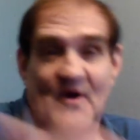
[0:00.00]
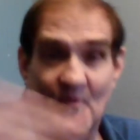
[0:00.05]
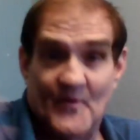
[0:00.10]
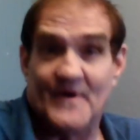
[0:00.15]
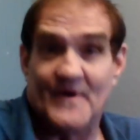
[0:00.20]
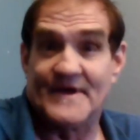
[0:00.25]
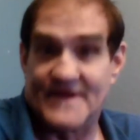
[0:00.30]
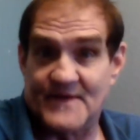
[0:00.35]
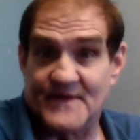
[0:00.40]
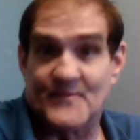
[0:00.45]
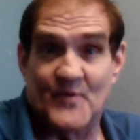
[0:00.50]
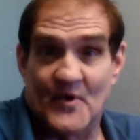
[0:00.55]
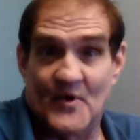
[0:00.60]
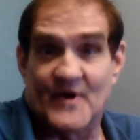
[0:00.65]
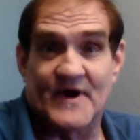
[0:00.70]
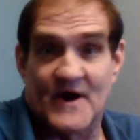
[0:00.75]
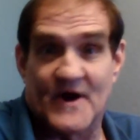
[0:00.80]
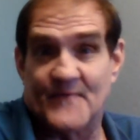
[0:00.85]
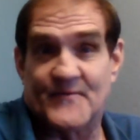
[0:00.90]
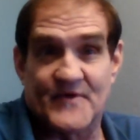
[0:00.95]
Well, he
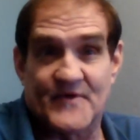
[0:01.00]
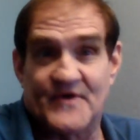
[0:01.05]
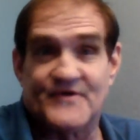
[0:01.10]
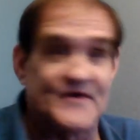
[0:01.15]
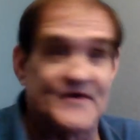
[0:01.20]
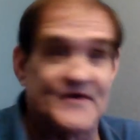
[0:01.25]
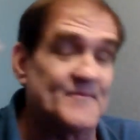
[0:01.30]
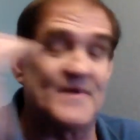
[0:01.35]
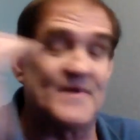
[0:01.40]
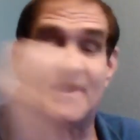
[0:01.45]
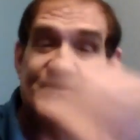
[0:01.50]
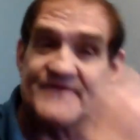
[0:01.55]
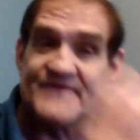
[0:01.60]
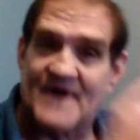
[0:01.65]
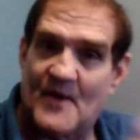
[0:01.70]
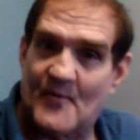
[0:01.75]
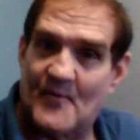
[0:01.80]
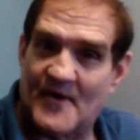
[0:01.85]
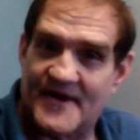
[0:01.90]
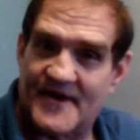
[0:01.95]
broke out from the jail, but he's
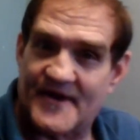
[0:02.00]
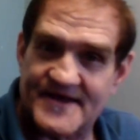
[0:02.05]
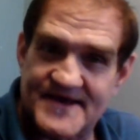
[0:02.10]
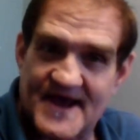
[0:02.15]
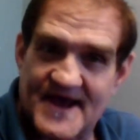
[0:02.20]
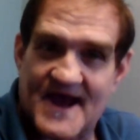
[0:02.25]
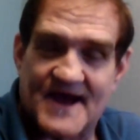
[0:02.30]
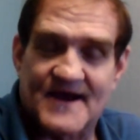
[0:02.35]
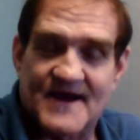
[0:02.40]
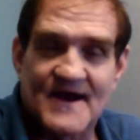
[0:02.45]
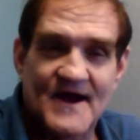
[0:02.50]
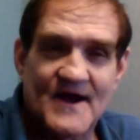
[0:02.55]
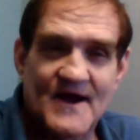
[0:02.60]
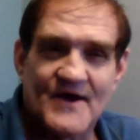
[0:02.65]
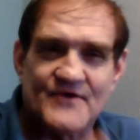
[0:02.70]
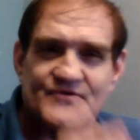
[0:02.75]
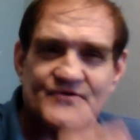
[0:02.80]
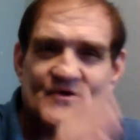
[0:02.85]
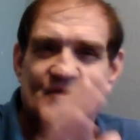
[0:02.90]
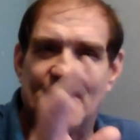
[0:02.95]
not one of the gang.
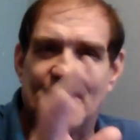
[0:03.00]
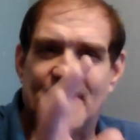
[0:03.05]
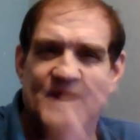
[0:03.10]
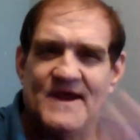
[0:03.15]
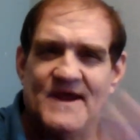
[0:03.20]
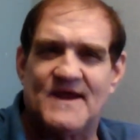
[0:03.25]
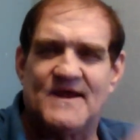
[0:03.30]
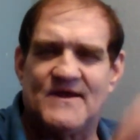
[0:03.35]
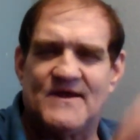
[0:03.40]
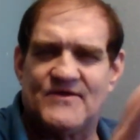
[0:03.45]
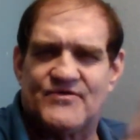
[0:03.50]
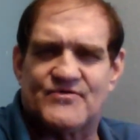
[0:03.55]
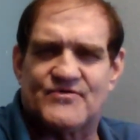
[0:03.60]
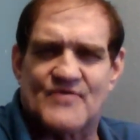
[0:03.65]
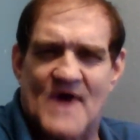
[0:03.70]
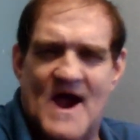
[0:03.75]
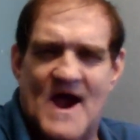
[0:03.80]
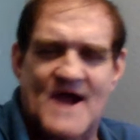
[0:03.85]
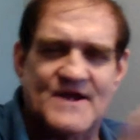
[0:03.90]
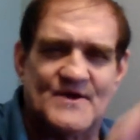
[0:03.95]
So he's
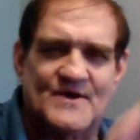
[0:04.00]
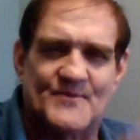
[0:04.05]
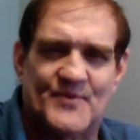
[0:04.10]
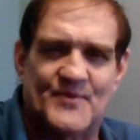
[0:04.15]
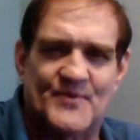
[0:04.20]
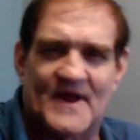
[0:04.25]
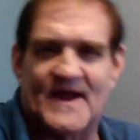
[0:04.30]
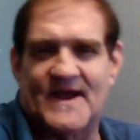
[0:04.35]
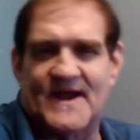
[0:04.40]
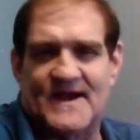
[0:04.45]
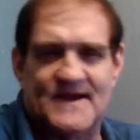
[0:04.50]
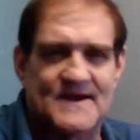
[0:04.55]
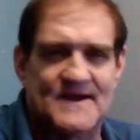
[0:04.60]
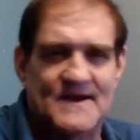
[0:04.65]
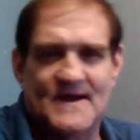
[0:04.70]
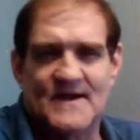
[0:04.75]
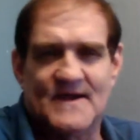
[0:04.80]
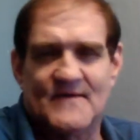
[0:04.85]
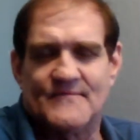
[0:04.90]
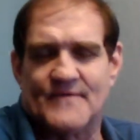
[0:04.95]
trying to play
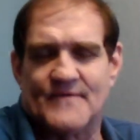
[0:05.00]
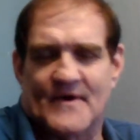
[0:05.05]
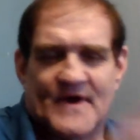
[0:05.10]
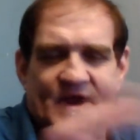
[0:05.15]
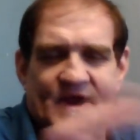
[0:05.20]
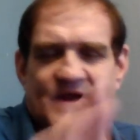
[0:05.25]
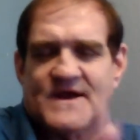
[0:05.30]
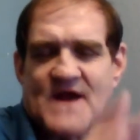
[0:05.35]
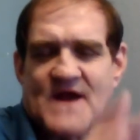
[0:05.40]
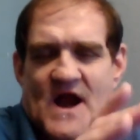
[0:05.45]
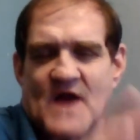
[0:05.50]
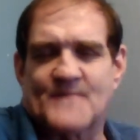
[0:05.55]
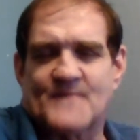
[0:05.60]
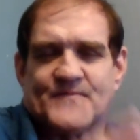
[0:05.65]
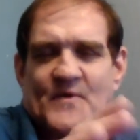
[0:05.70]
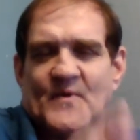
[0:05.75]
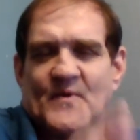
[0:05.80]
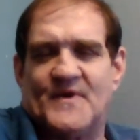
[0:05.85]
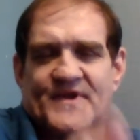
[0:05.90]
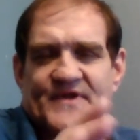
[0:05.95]
very
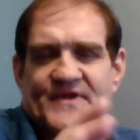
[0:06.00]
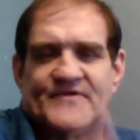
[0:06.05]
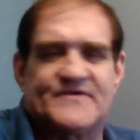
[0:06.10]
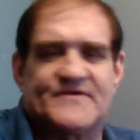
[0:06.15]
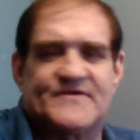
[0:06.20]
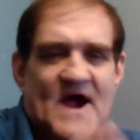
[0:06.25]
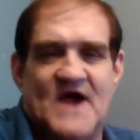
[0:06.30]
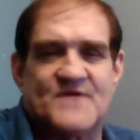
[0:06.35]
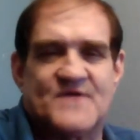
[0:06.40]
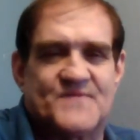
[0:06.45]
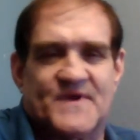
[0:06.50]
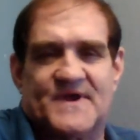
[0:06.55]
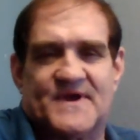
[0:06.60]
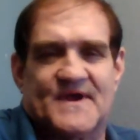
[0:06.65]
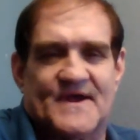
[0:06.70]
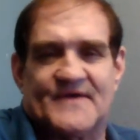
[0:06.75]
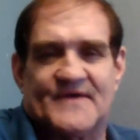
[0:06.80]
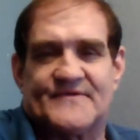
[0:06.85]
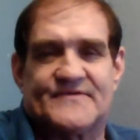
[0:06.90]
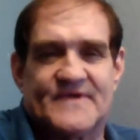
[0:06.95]
careful with these guys
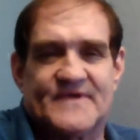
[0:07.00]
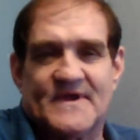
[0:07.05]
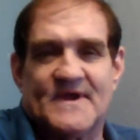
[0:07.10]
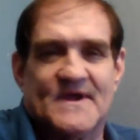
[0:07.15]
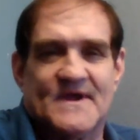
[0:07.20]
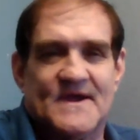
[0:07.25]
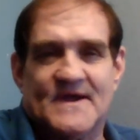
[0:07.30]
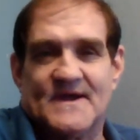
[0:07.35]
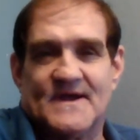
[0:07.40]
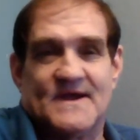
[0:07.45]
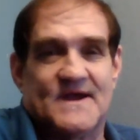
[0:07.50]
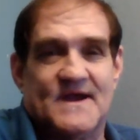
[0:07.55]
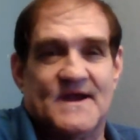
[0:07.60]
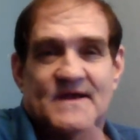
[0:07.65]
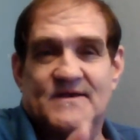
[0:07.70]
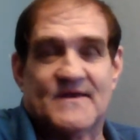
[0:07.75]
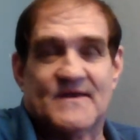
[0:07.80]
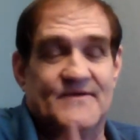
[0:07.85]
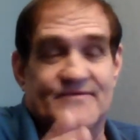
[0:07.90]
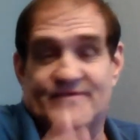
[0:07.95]
because
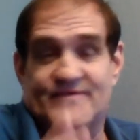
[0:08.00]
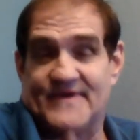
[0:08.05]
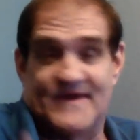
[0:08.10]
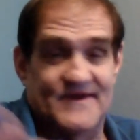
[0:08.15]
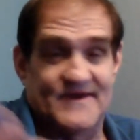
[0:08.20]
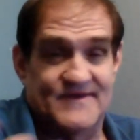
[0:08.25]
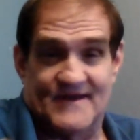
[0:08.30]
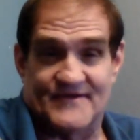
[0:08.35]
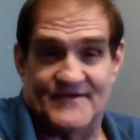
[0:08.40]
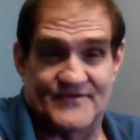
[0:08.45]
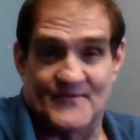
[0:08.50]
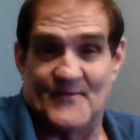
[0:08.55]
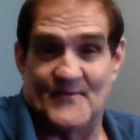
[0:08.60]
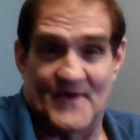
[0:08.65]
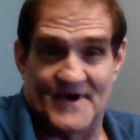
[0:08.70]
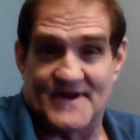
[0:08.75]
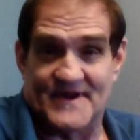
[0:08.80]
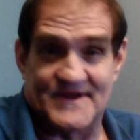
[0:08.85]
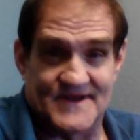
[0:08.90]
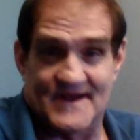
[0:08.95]
he just he doesn't
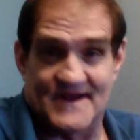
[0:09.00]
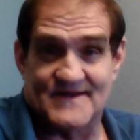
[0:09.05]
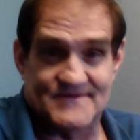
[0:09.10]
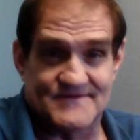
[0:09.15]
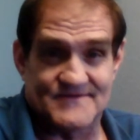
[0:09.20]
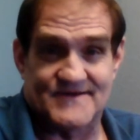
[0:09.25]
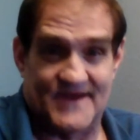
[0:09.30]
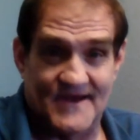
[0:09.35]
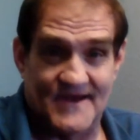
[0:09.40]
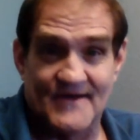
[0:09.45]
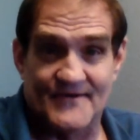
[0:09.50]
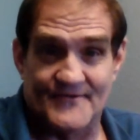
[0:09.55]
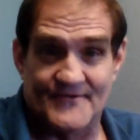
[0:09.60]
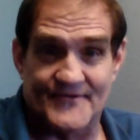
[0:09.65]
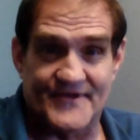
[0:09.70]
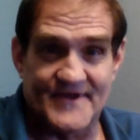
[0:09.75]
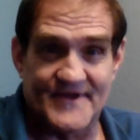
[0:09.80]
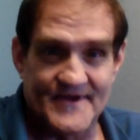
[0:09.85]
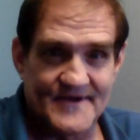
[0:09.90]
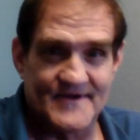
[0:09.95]
want to get
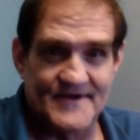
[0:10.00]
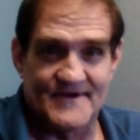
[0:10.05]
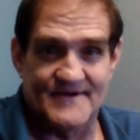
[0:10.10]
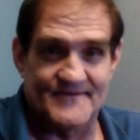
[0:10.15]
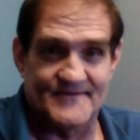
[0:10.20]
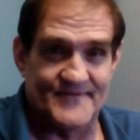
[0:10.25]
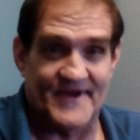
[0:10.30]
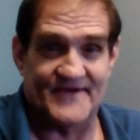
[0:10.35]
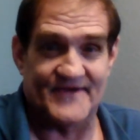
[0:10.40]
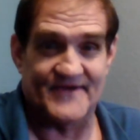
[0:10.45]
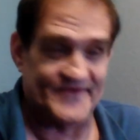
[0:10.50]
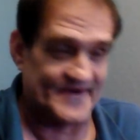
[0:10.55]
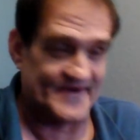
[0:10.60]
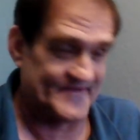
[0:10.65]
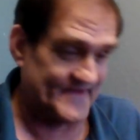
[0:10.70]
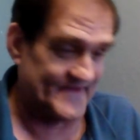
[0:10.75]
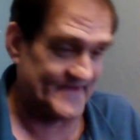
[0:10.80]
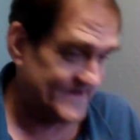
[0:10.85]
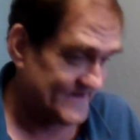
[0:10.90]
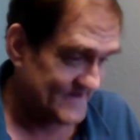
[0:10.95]
killed,
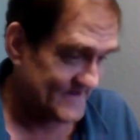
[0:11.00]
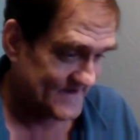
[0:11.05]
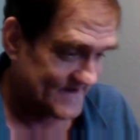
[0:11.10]
basically.